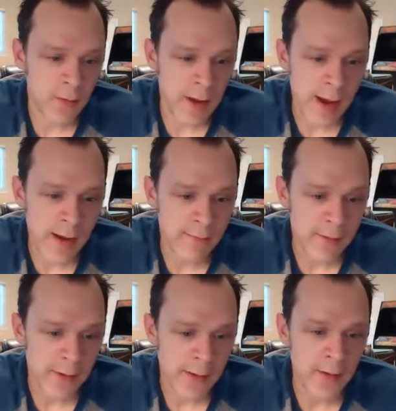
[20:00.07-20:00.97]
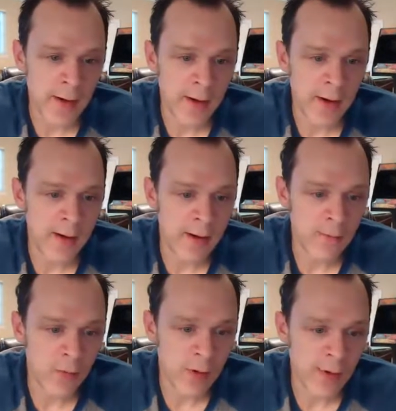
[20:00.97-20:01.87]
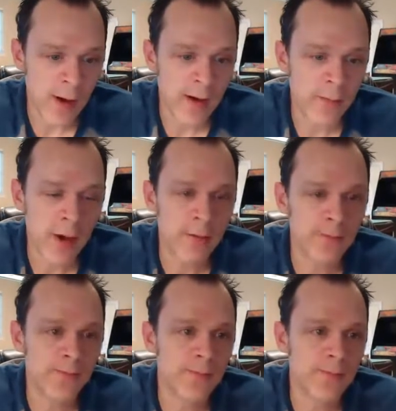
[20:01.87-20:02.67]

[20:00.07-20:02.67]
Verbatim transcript: we have, so you get an idea of what I'm talking about.